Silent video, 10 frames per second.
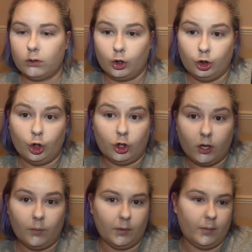a good
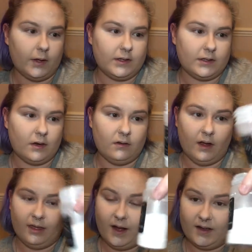couple of months now,
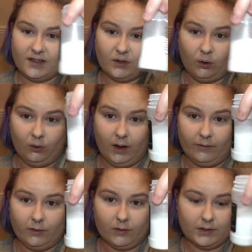and that's all that
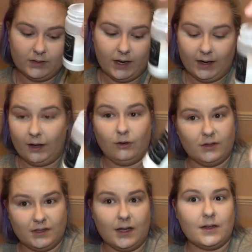I've used. And I
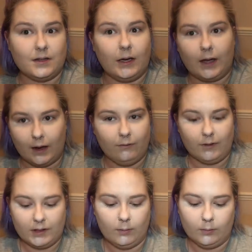use this like
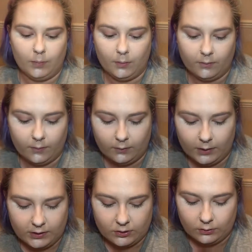every time I put my
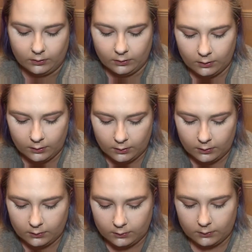foundation on
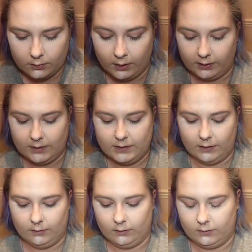and
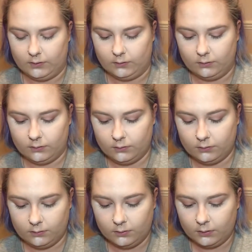concealer on, so
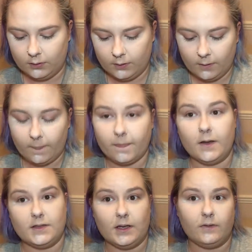
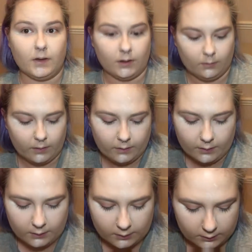it's definitely worth it.